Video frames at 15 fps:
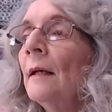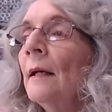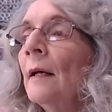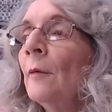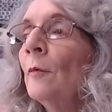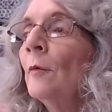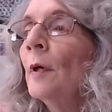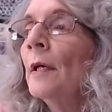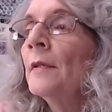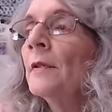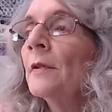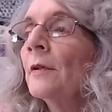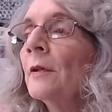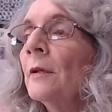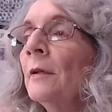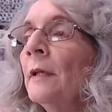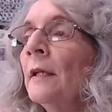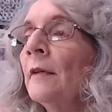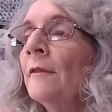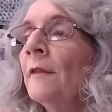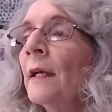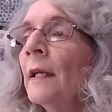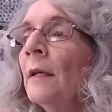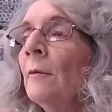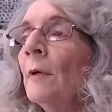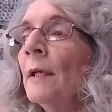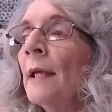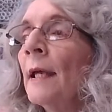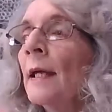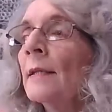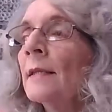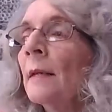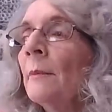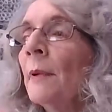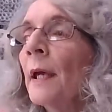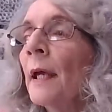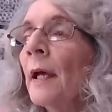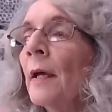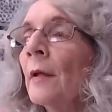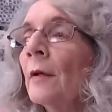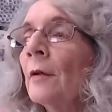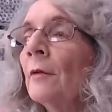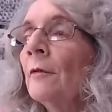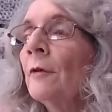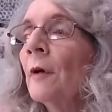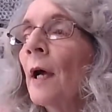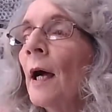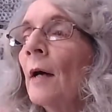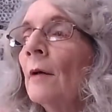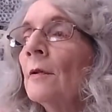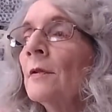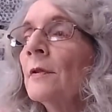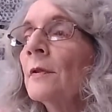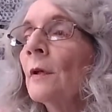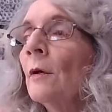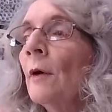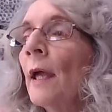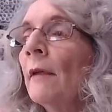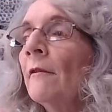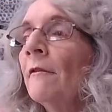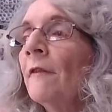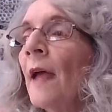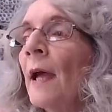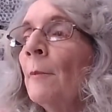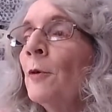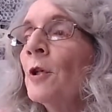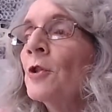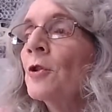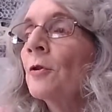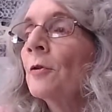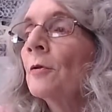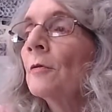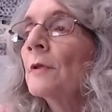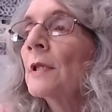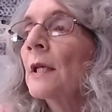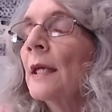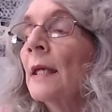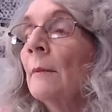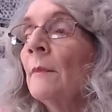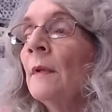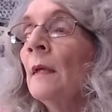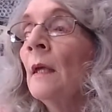I wonder if anyone has a pattern for how to sew a fabric journal to keep.